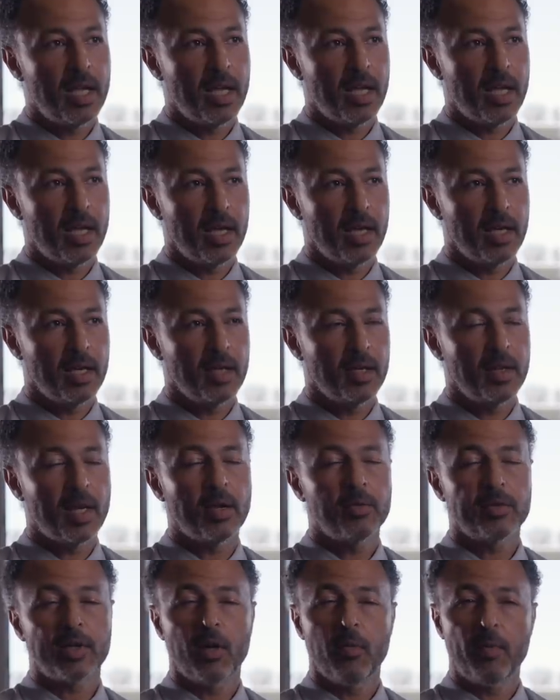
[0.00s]
And
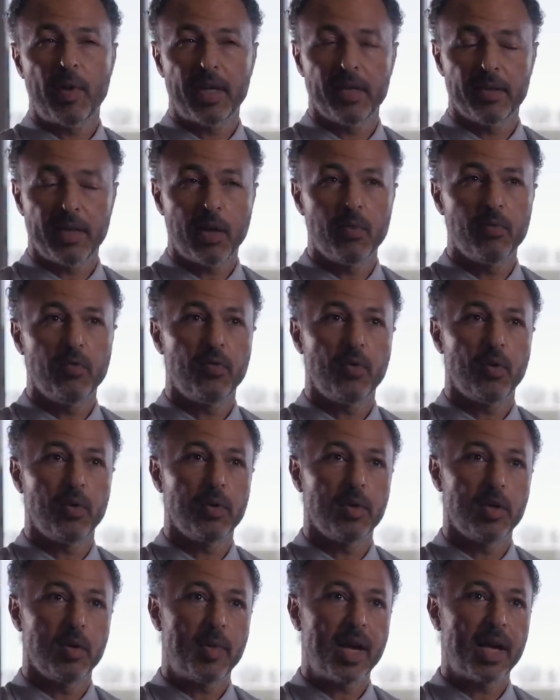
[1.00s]
that was our main
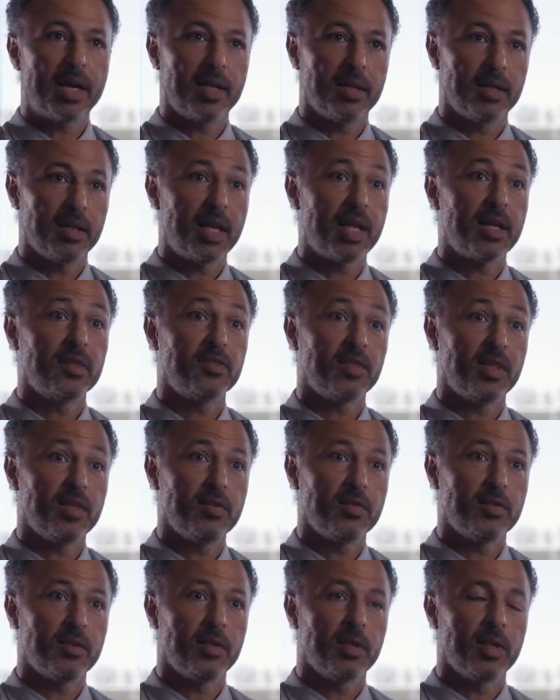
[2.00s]
downfall at the back end of last
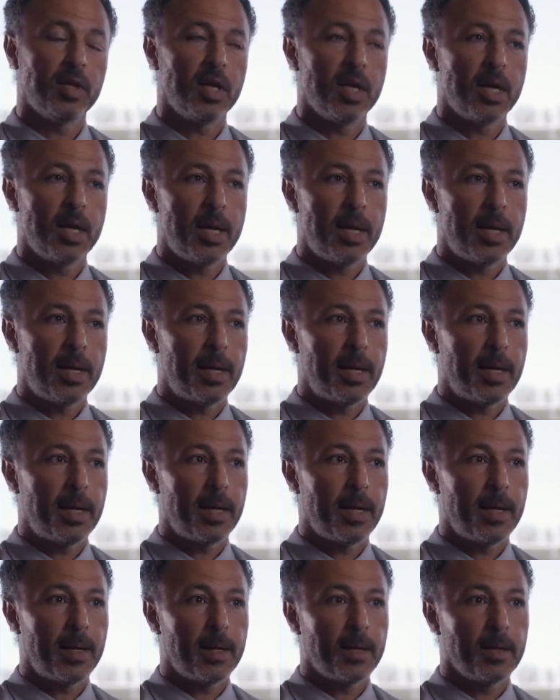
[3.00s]
season.
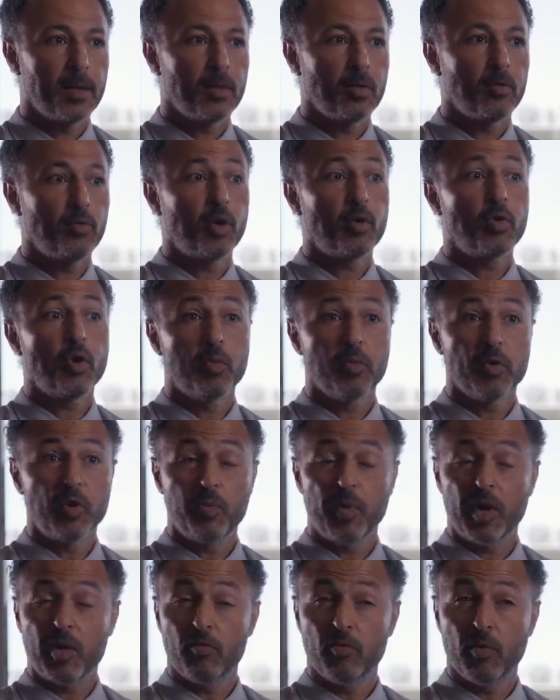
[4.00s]
Recruitment's
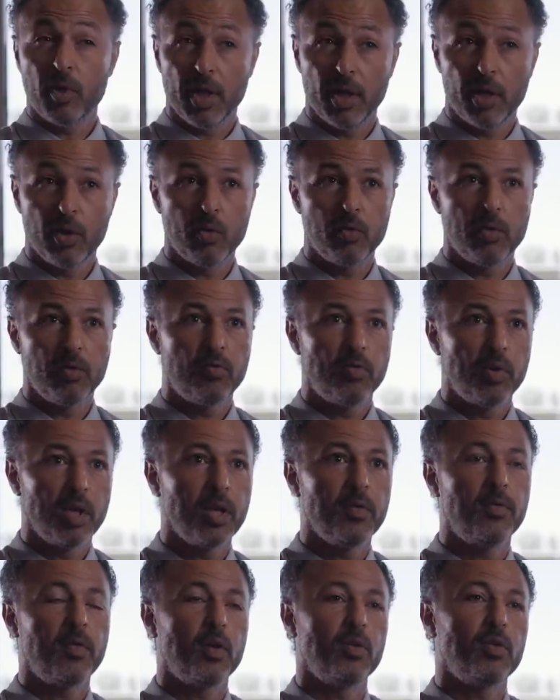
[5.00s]
been really good. We've
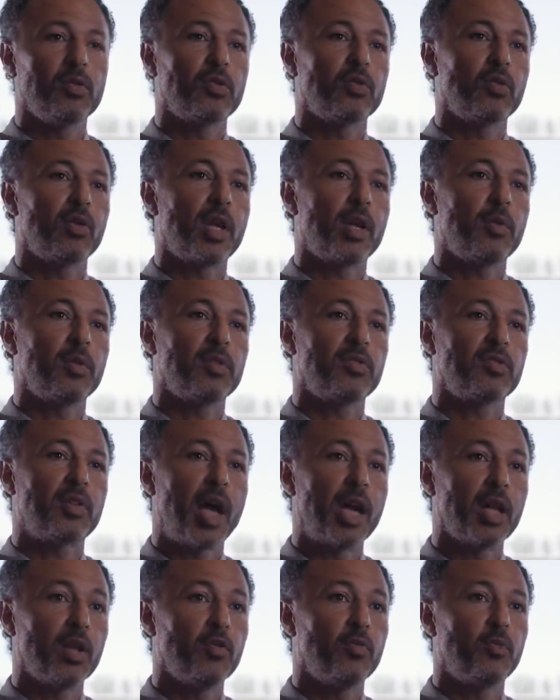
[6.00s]
really focused on our
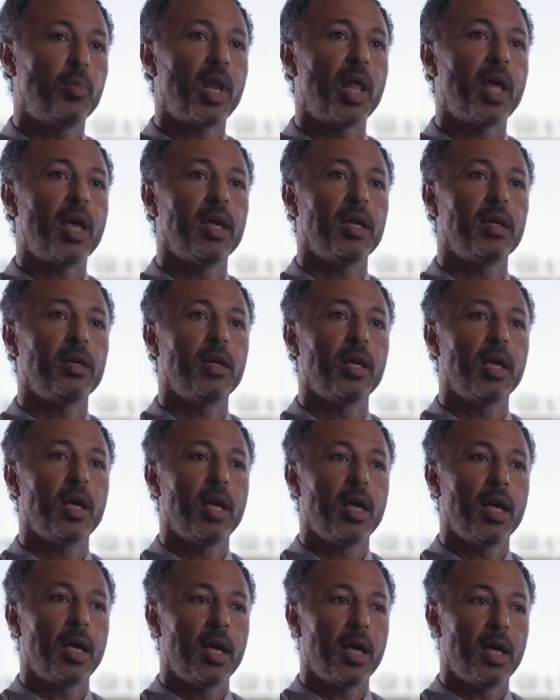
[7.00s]
style of play.
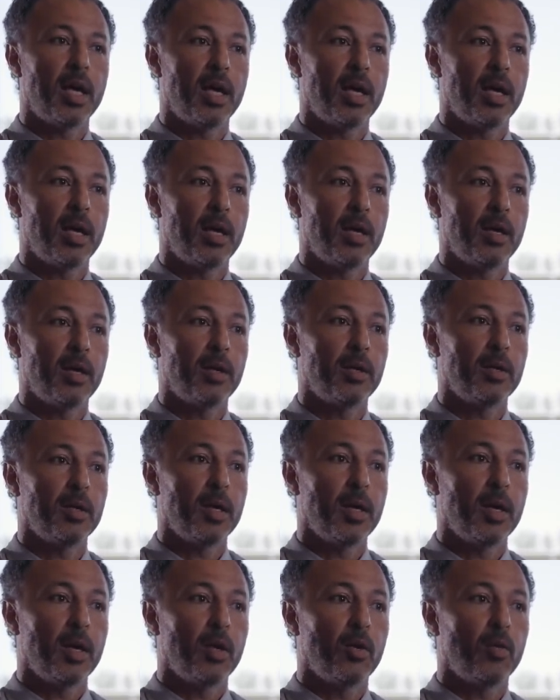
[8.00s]

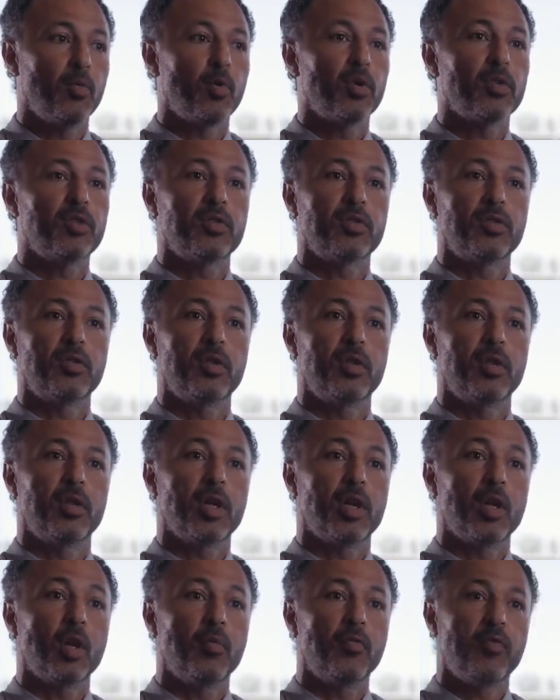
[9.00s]
What's
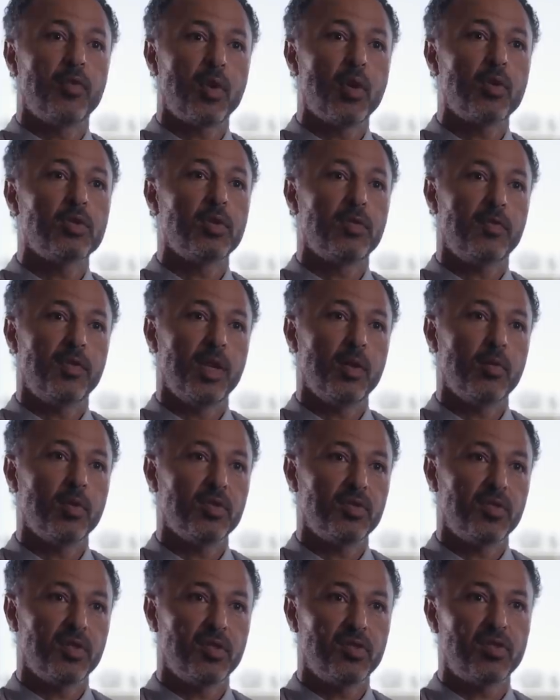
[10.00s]
the club philosophy?
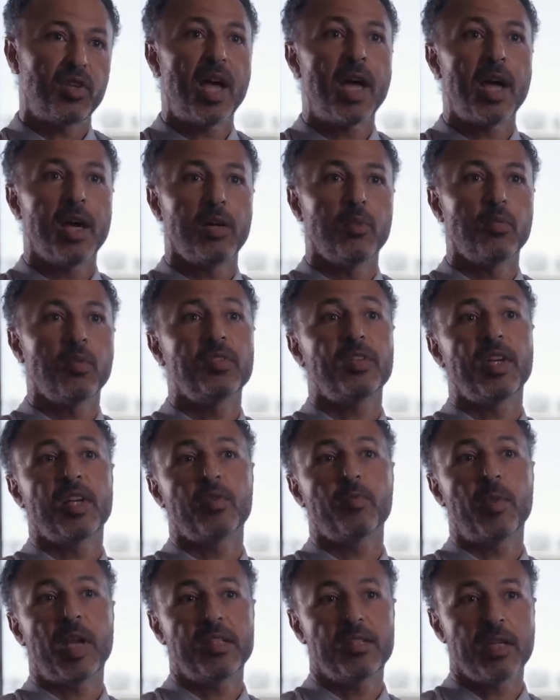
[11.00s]
What's the style? What's the
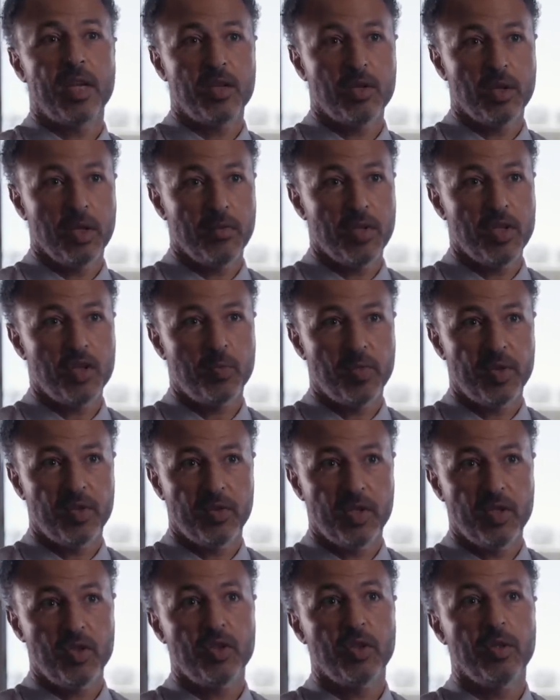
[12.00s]
expectation of each
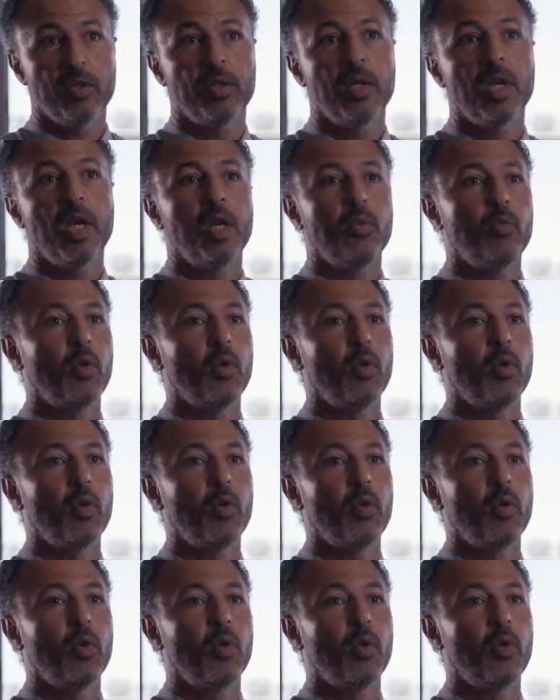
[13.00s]
position?